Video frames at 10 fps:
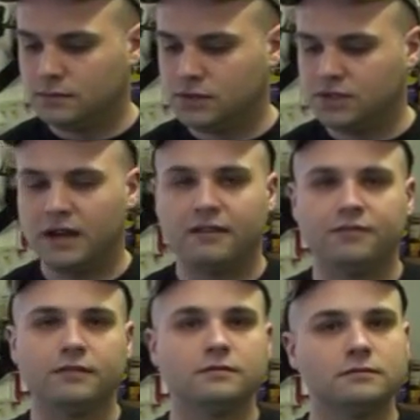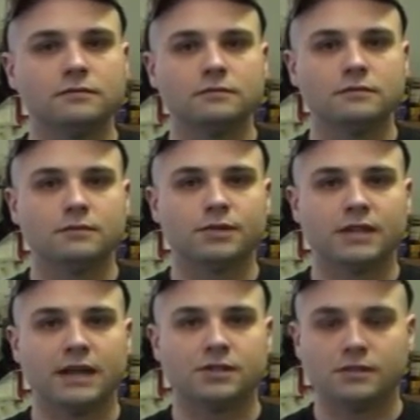stuff,
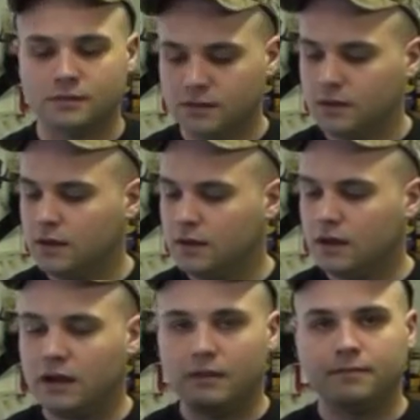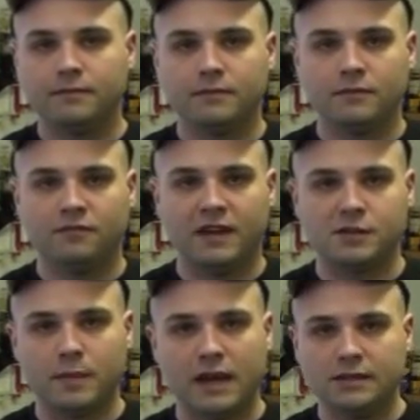protection,
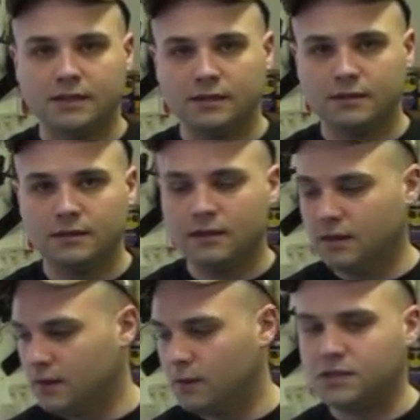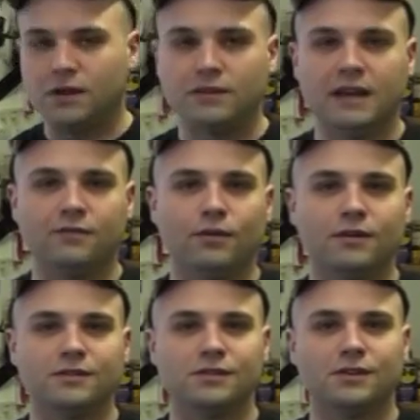face mask, which I only have
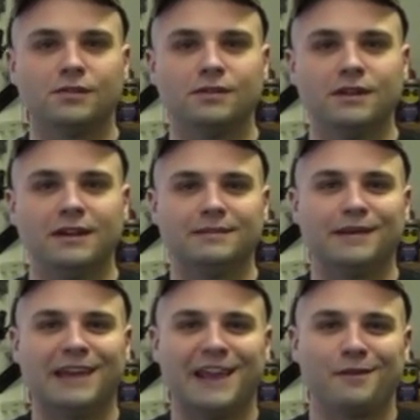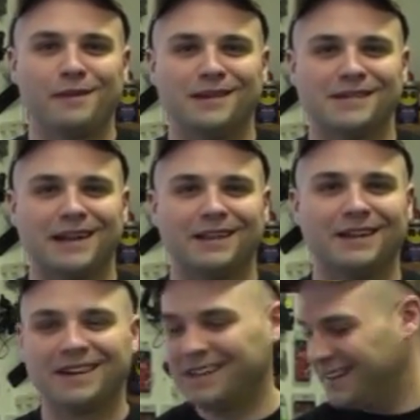one, so my cameraman's out of
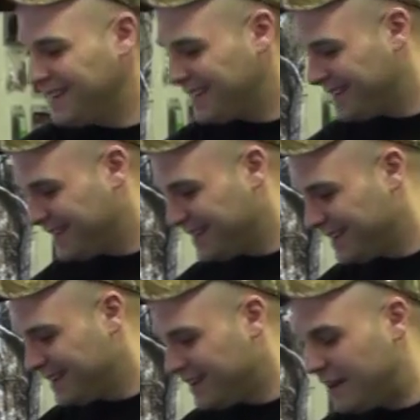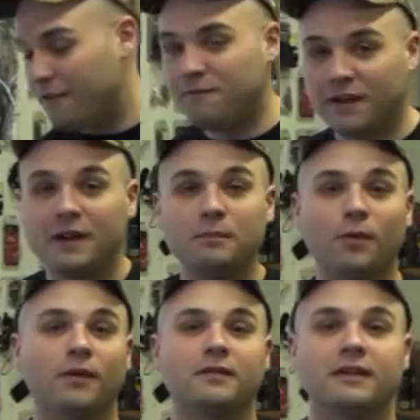luck. Very
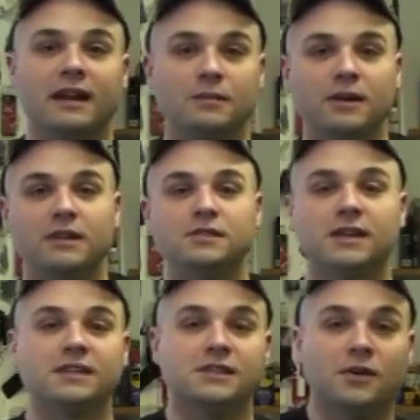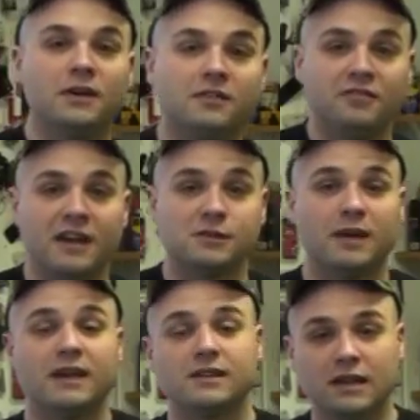important. Anybody who says you don't a face
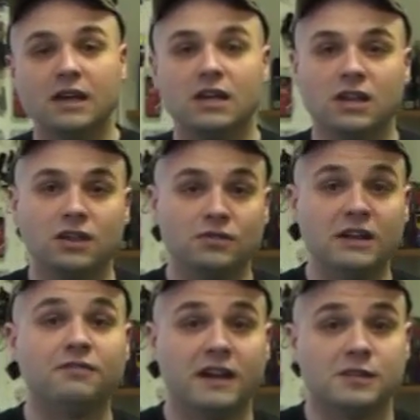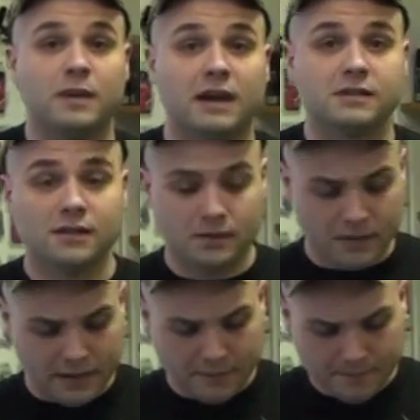mask, you need a face mask.
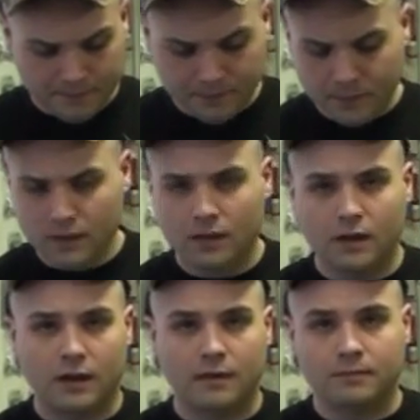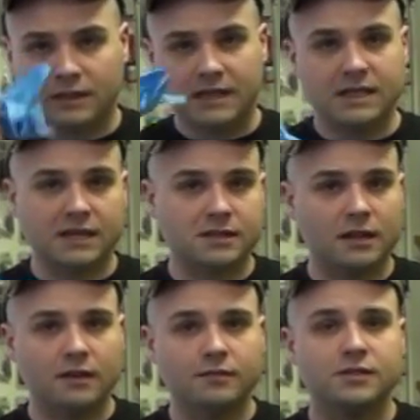Okay. Latex
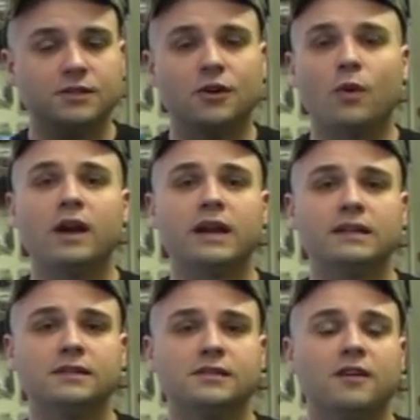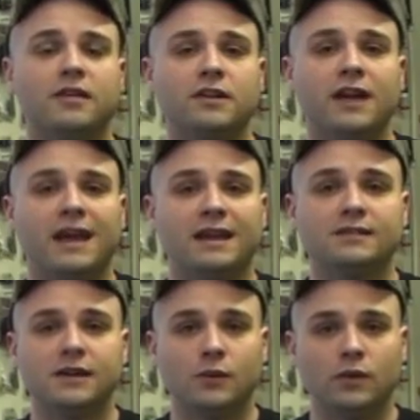gloves. You don't want to get this stuff on your
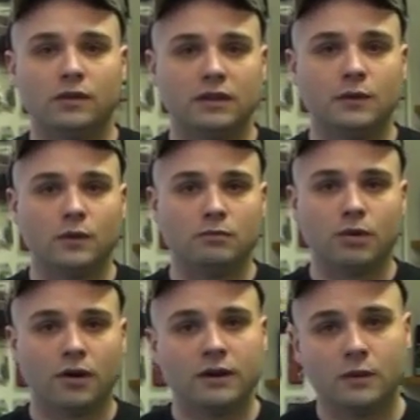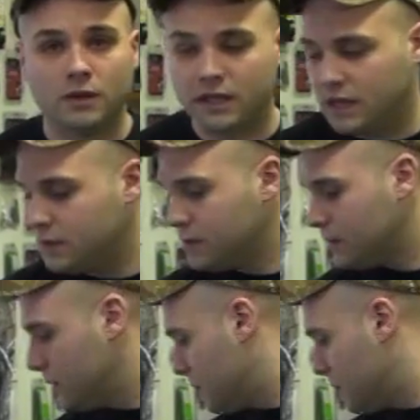hands. It will burn. It will itch.